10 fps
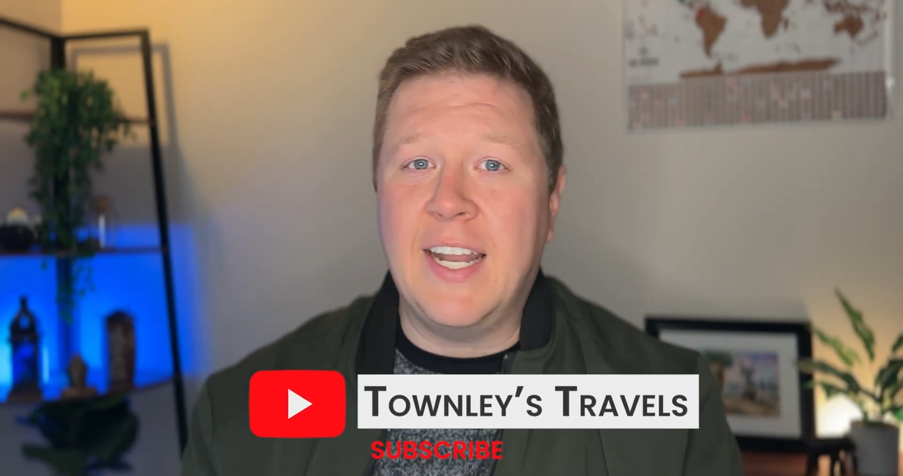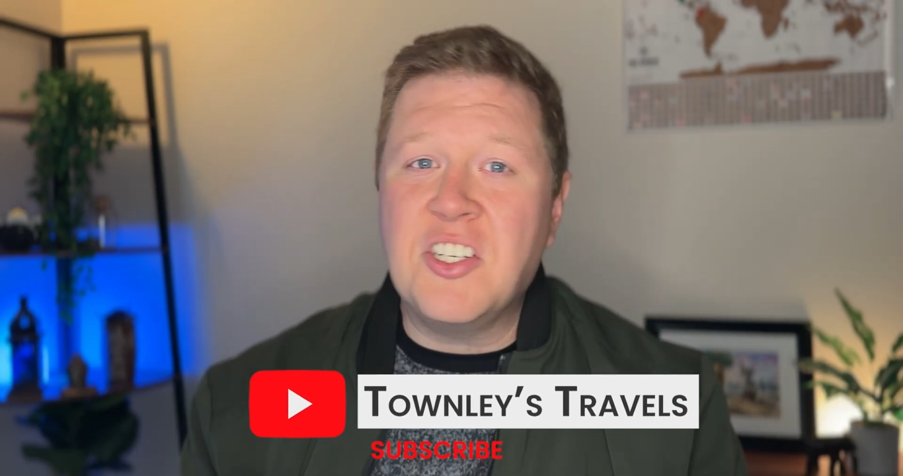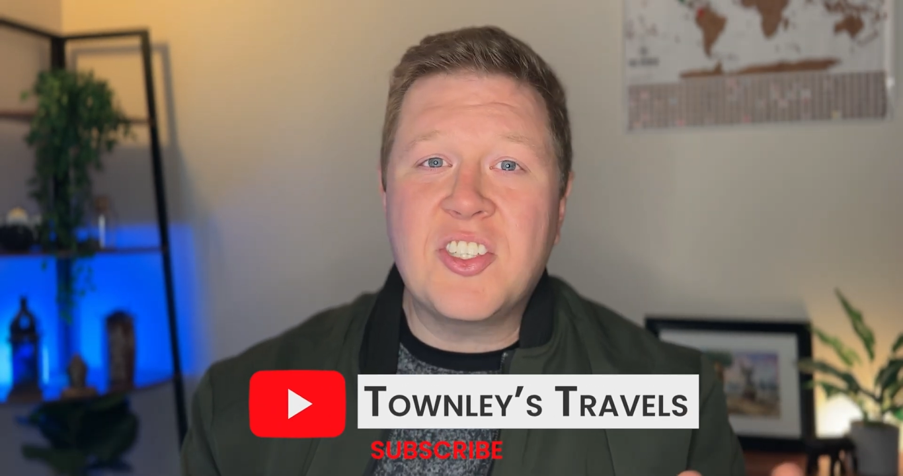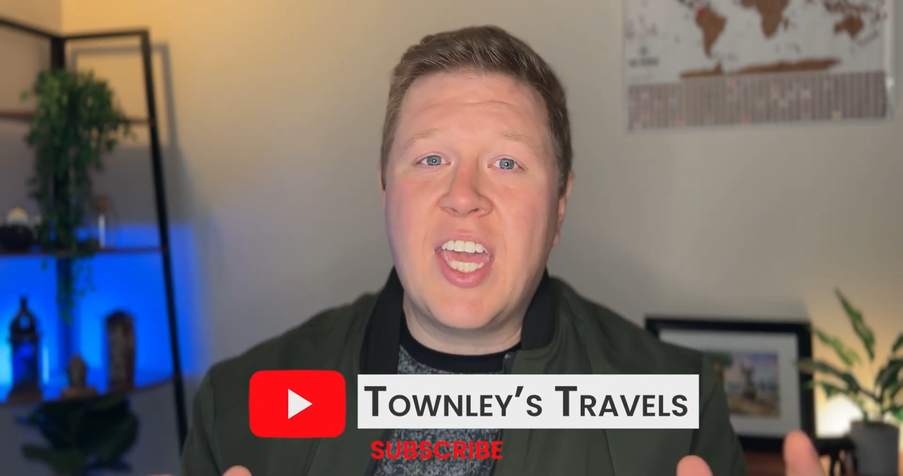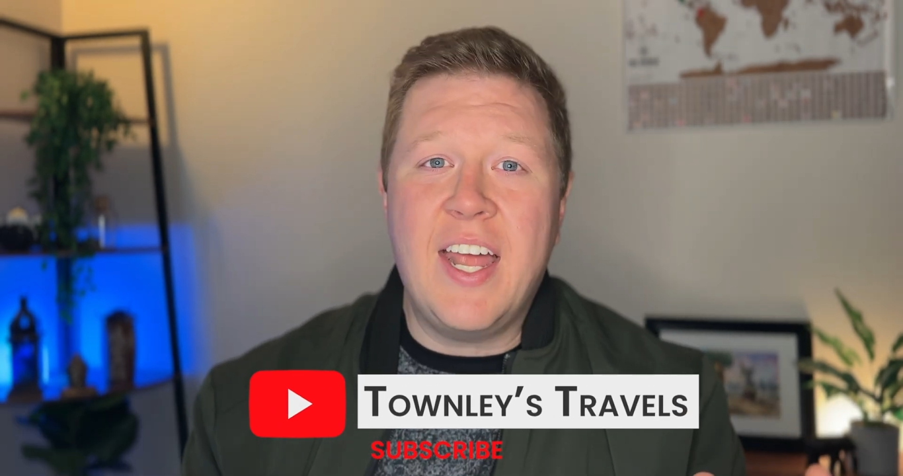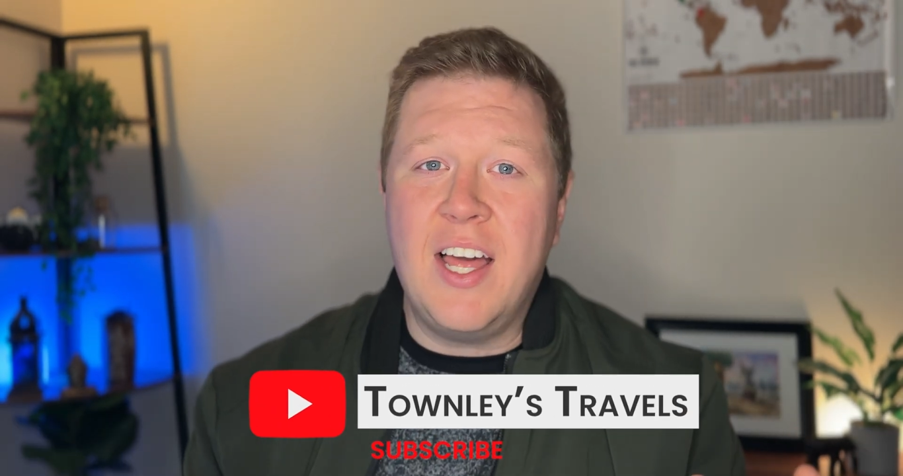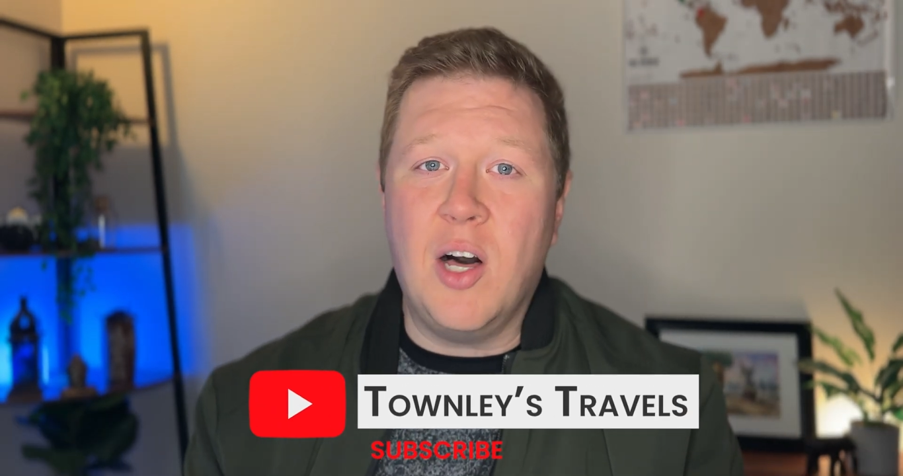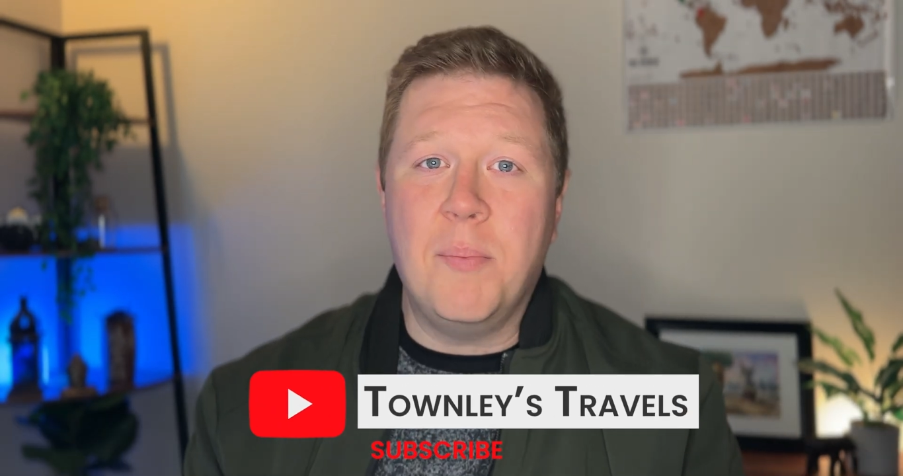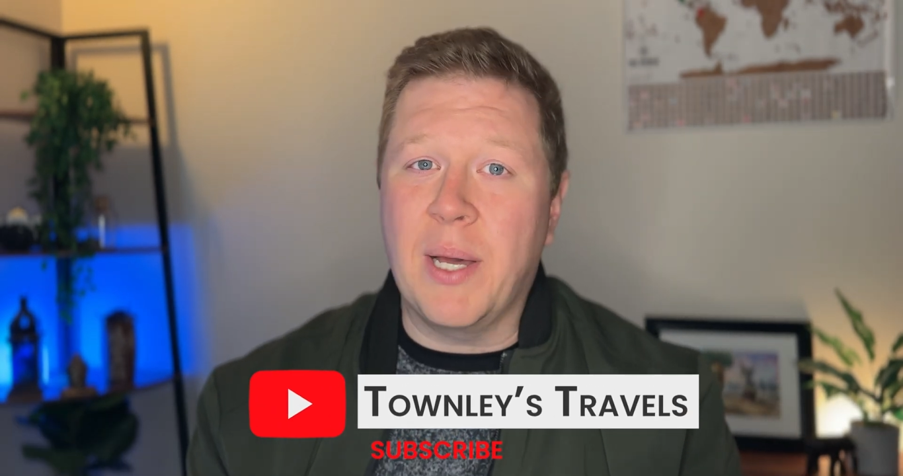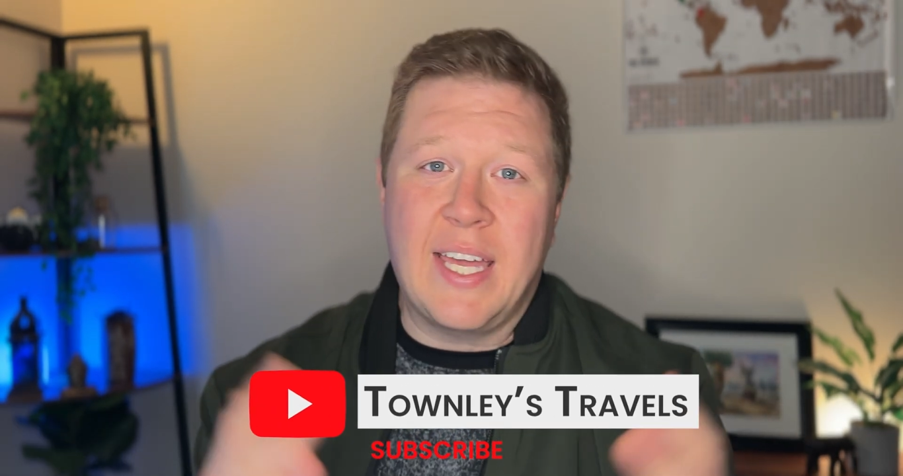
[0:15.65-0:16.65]
I just can't
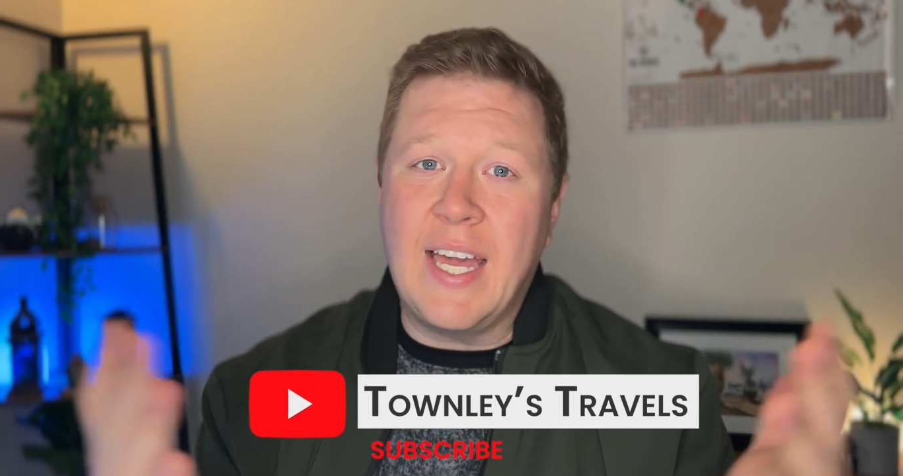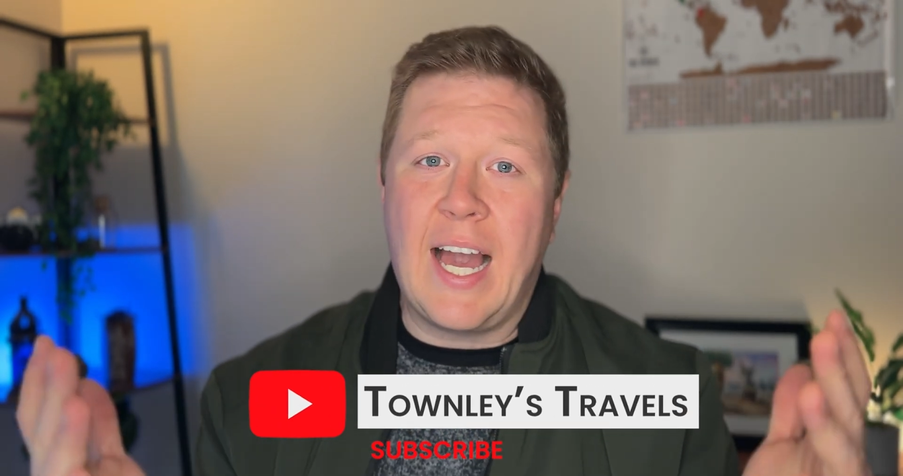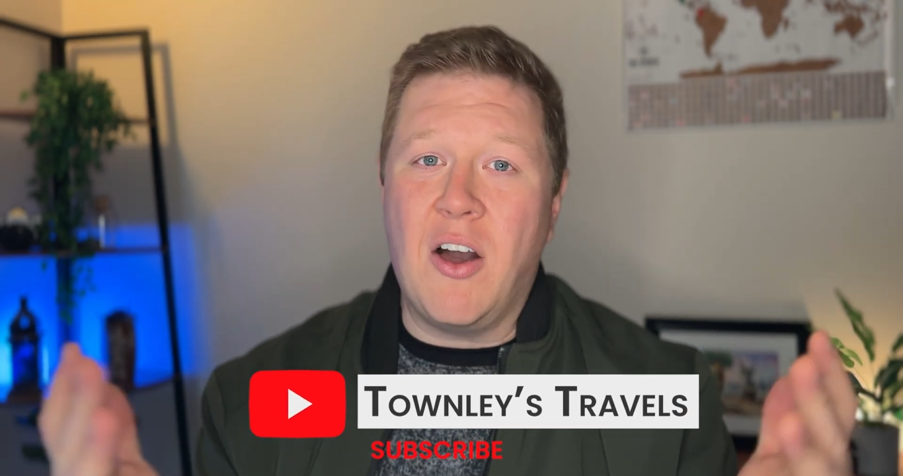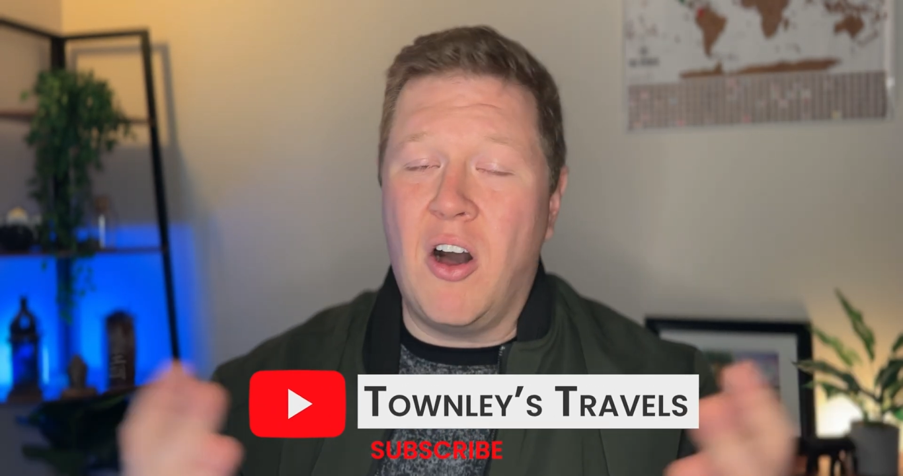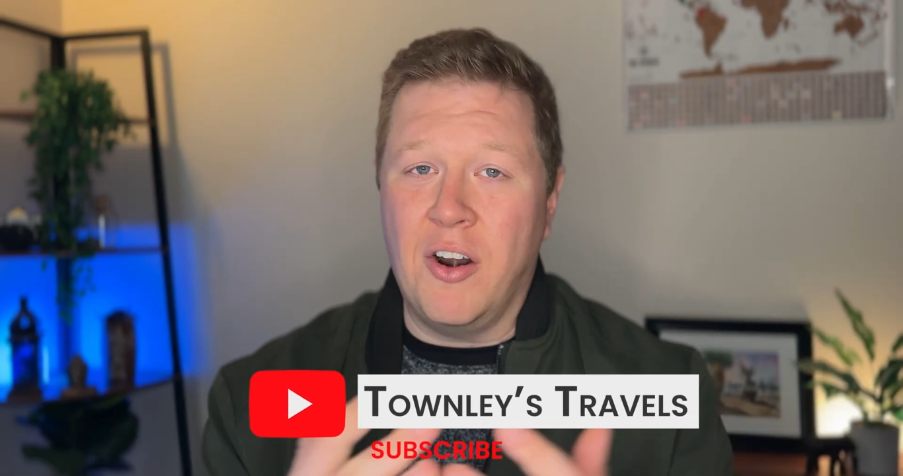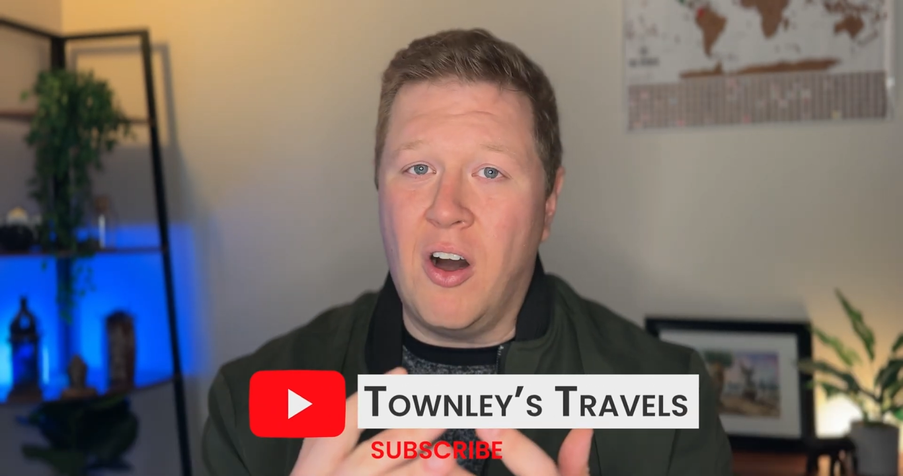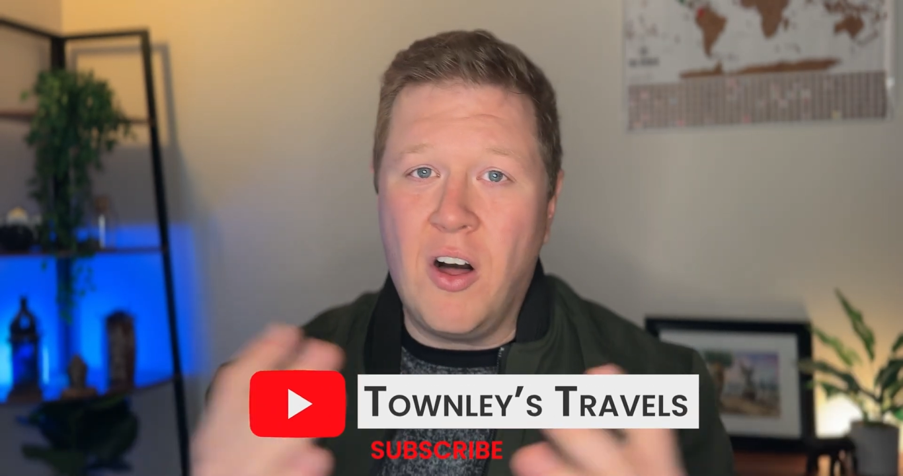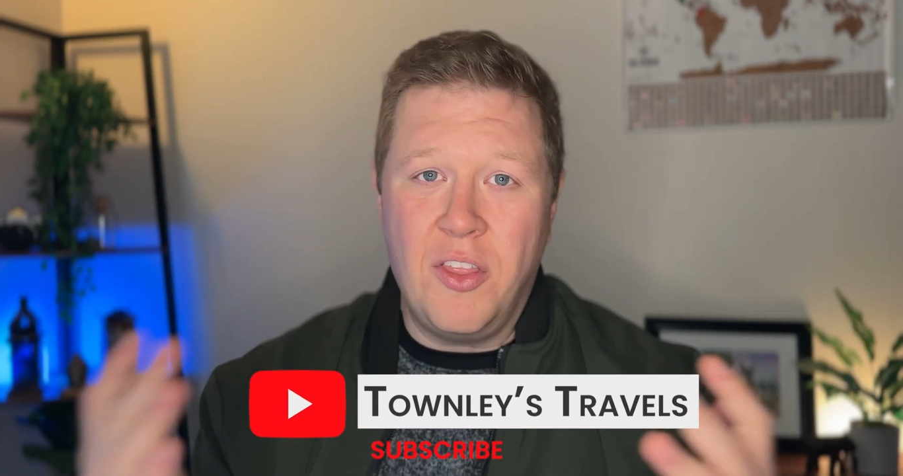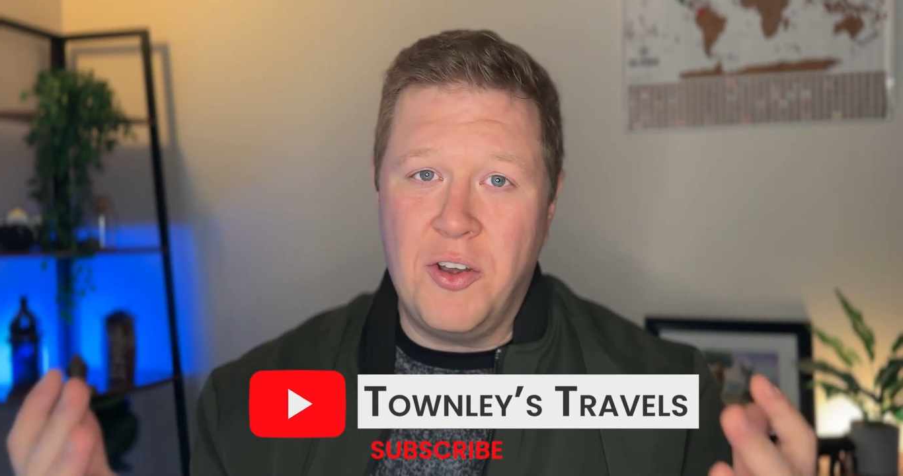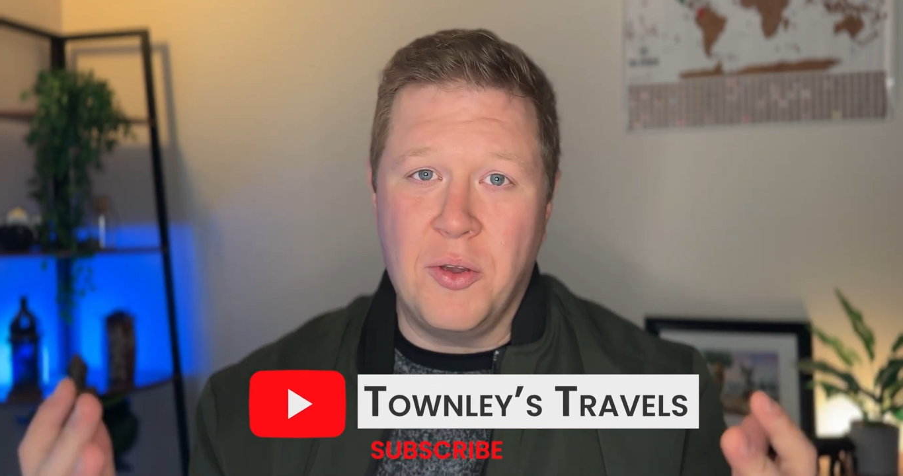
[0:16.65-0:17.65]
help but geek out on
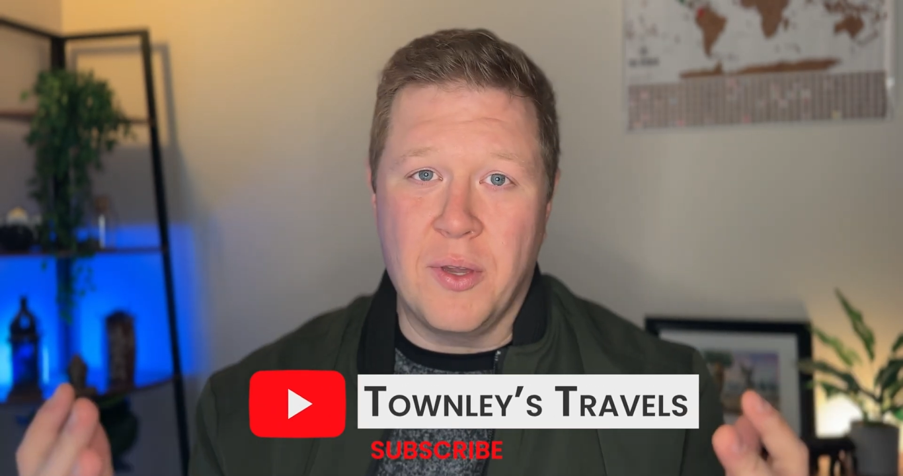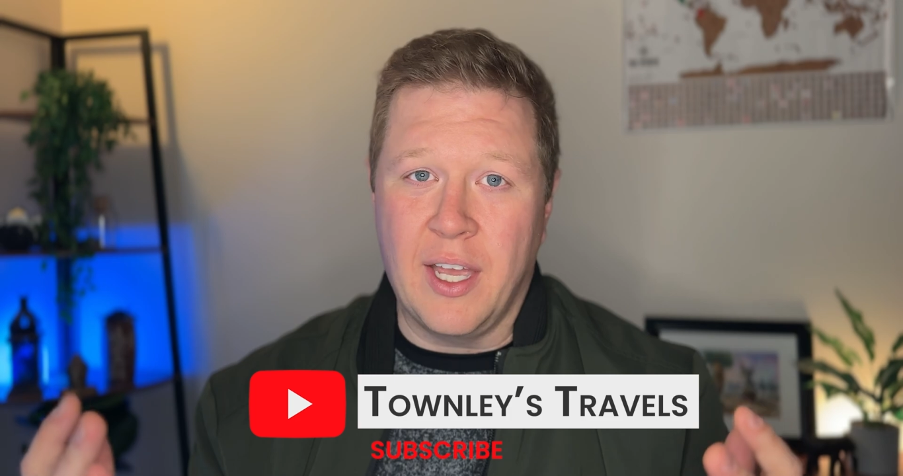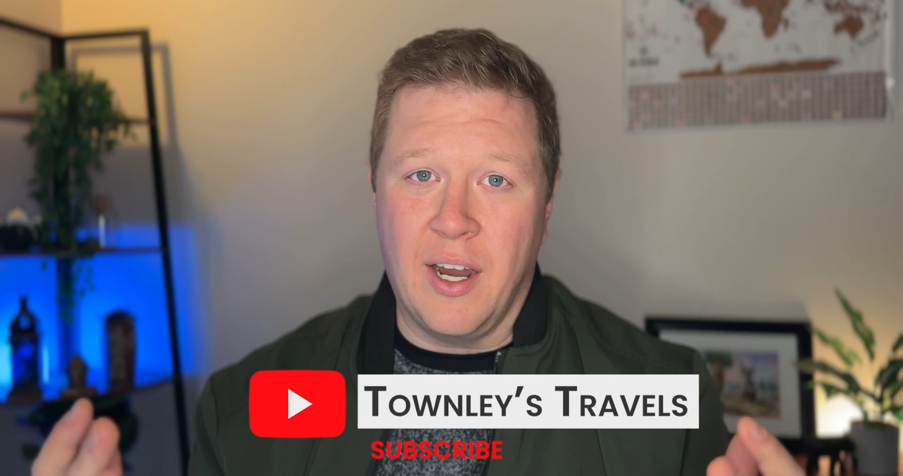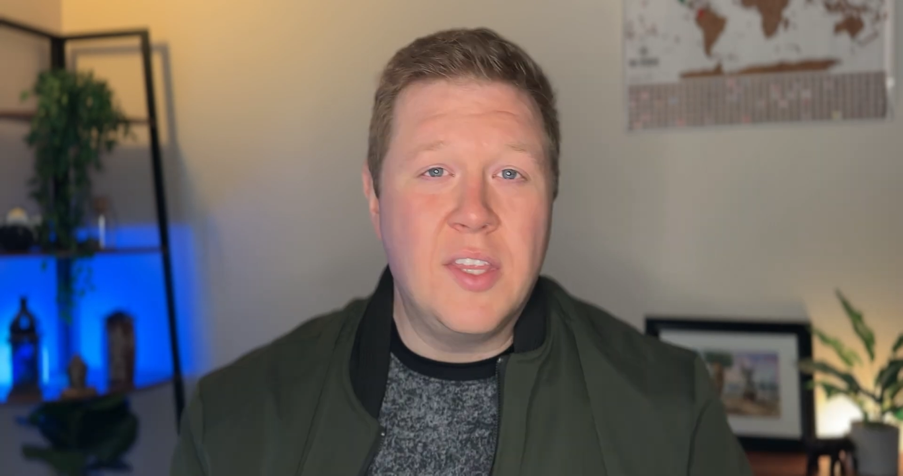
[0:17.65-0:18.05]
all the new gear.